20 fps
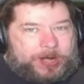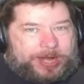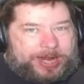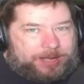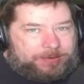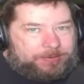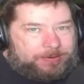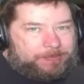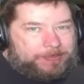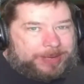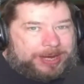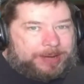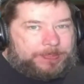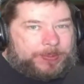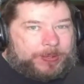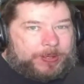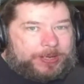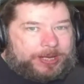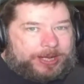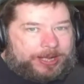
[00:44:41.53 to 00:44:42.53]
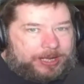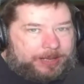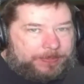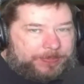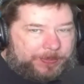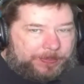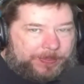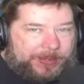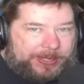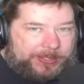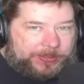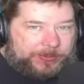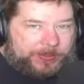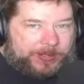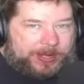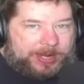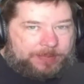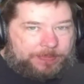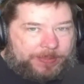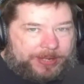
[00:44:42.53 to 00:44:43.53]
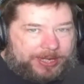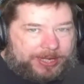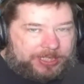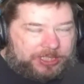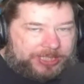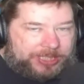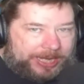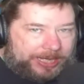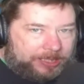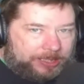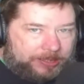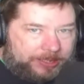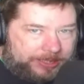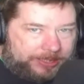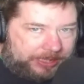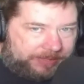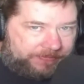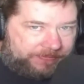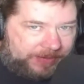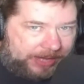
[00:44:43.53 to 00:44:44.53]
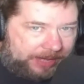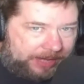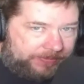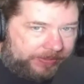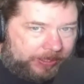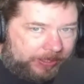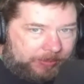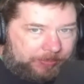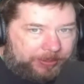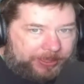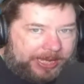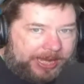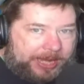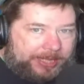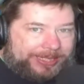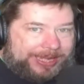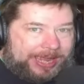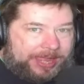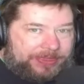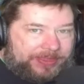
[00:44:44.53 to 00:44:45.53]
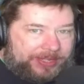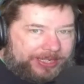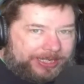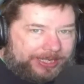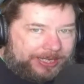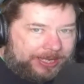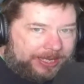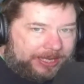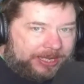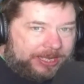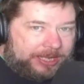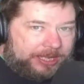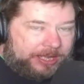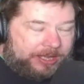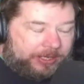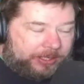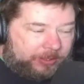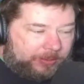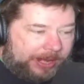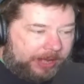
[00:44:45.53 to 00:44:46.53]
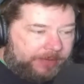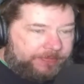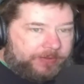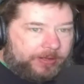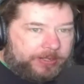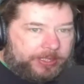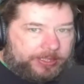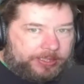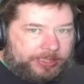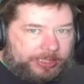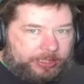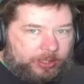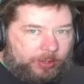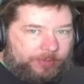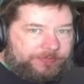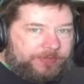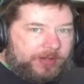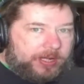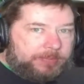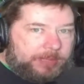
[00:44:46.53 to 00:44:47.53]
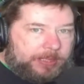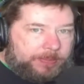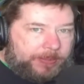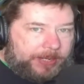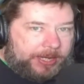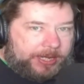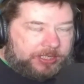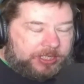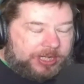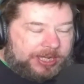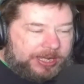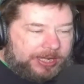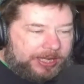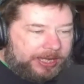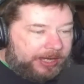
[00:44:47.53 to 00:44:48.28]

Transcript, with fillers: And remember, hit up the Patreon page, take a look at the five year plan, got the uh, uh, crowdfunding, the GoFundMe page.